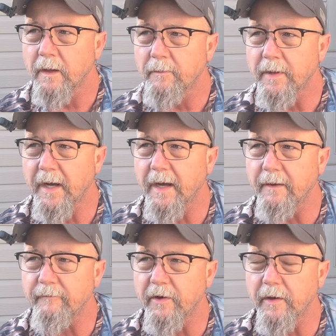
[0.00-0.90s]
but
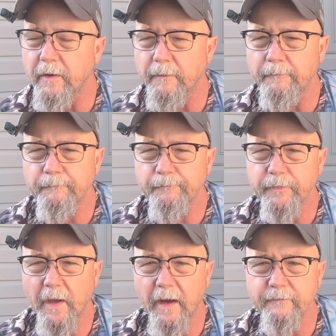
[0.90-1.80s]
I
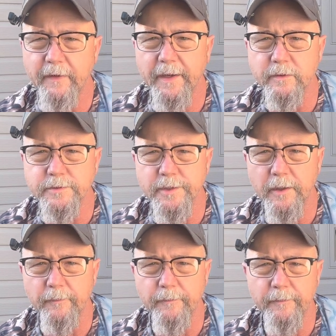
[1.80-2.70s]
found
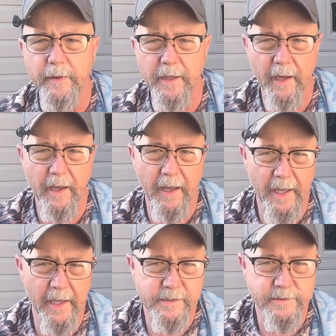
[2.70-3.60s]
something, and I
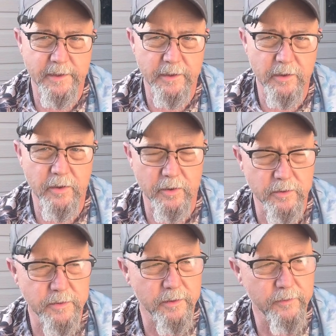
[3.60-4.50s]
actually
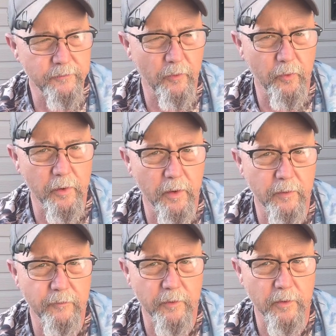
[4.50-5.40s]
looked for it
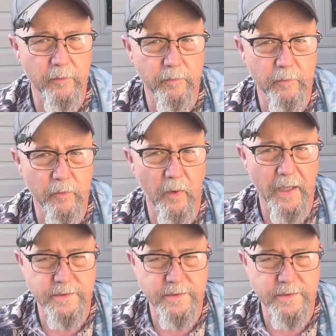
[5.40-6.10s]
for quite